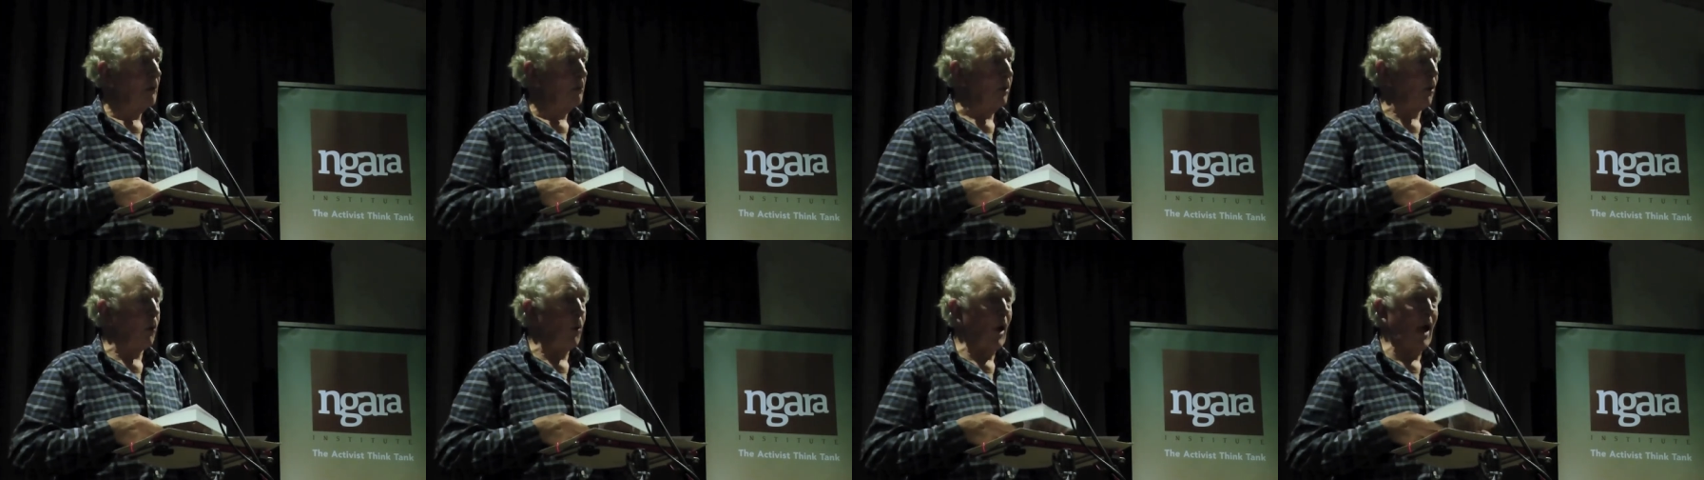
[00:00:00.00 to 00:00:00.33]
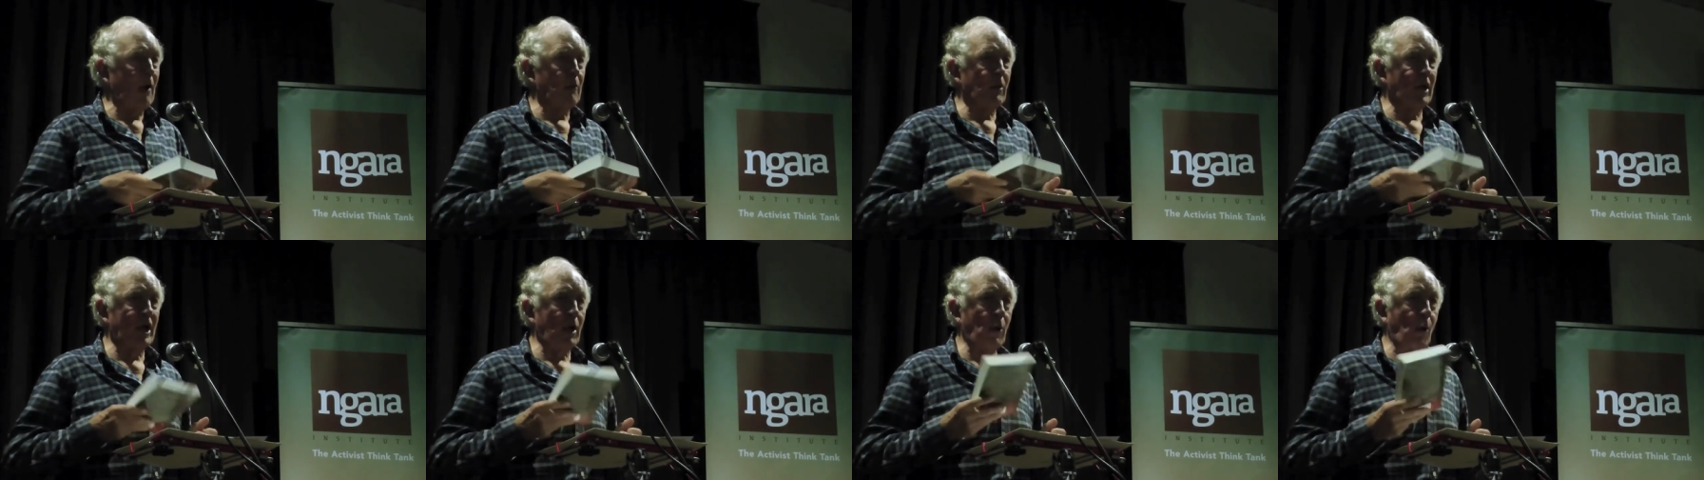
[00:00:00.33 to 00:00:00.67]
But
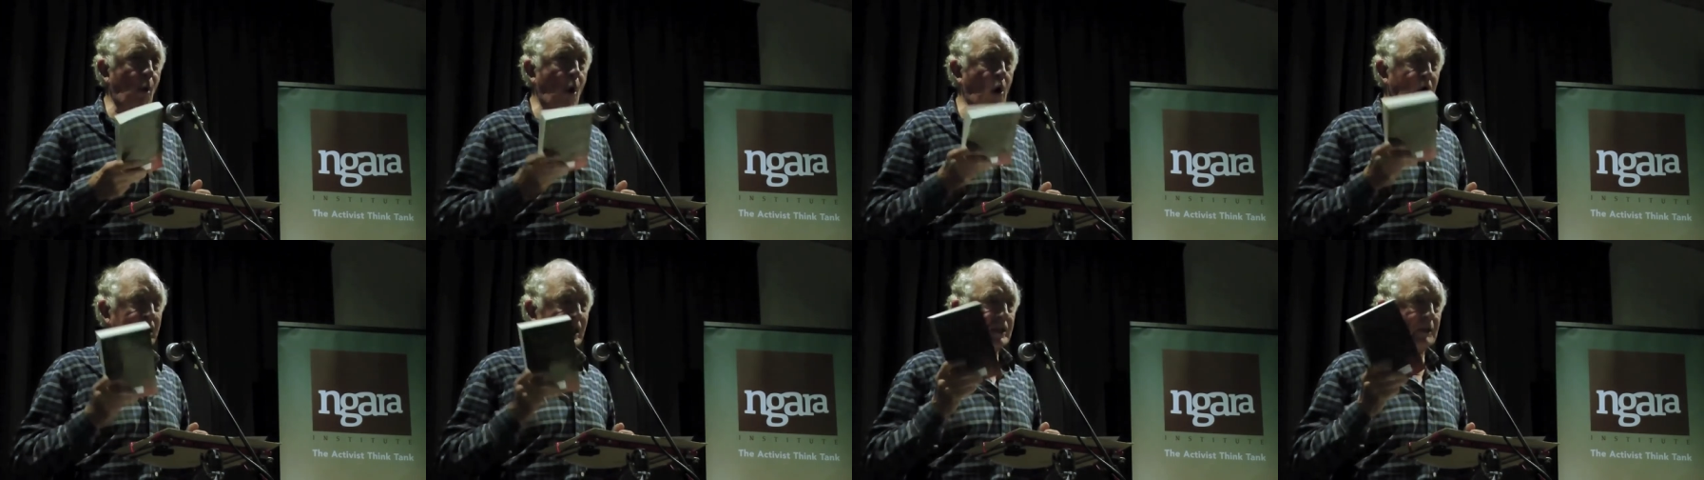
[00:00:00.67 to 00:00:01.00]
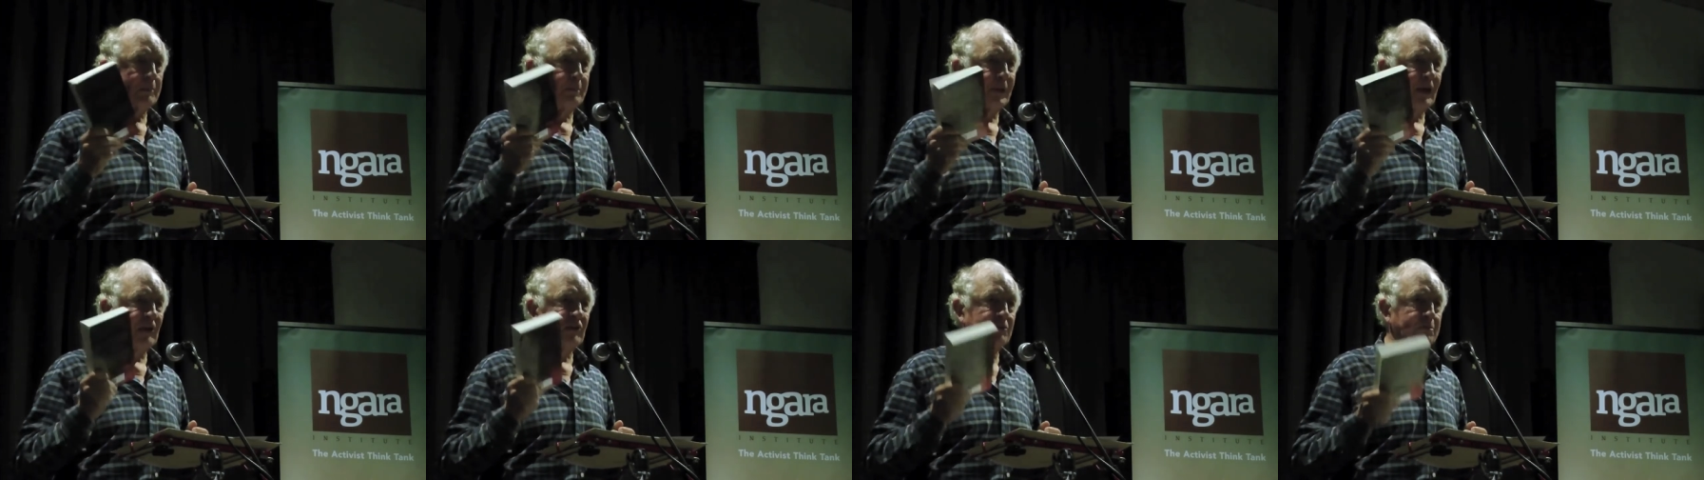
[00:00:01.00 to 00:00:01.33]
when we awarded
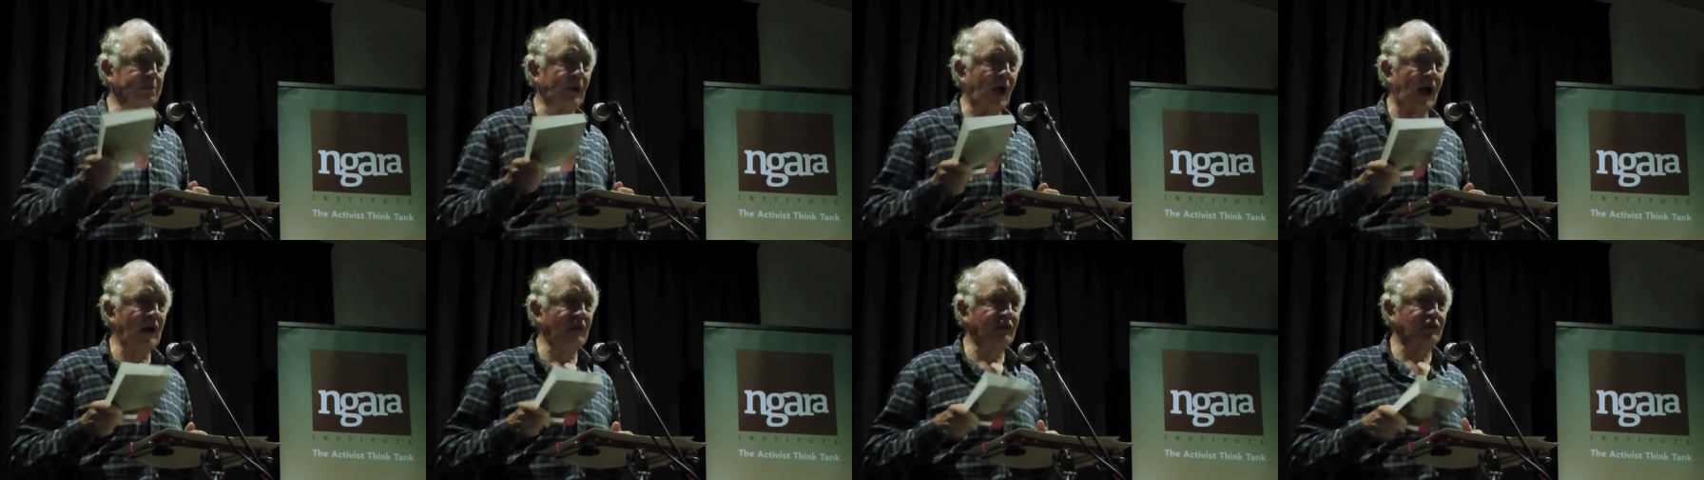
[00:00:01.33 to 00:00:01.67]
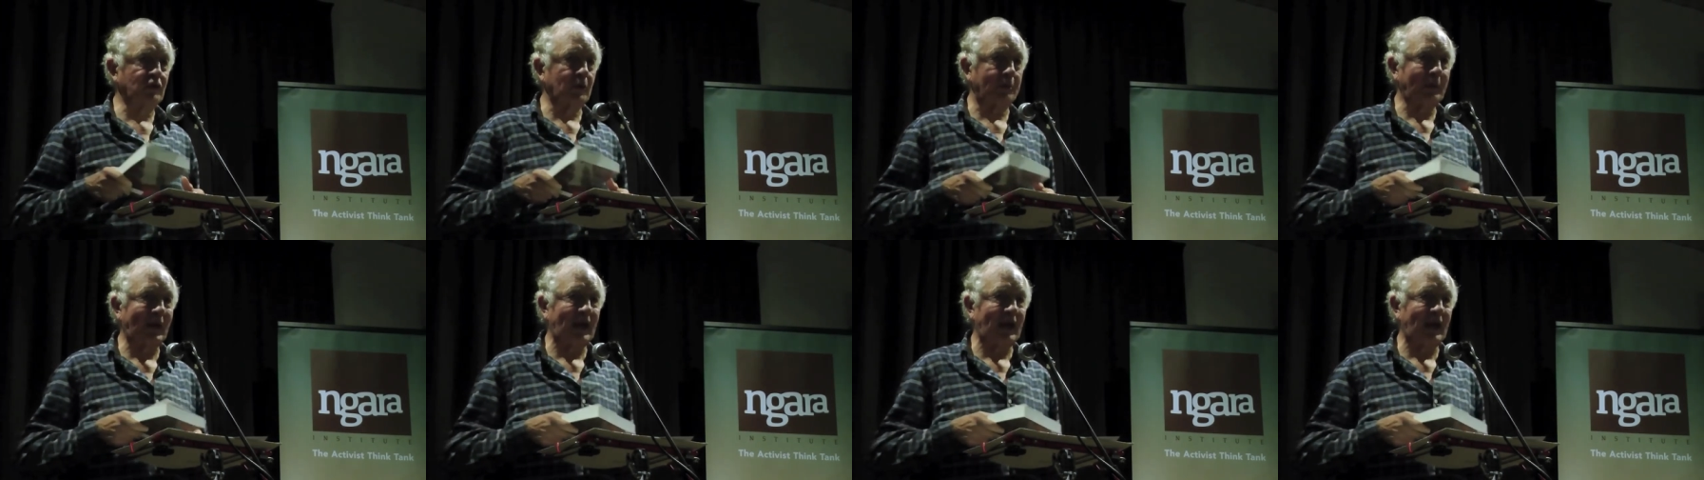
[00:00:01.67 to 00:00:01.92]
the Peace Prize to a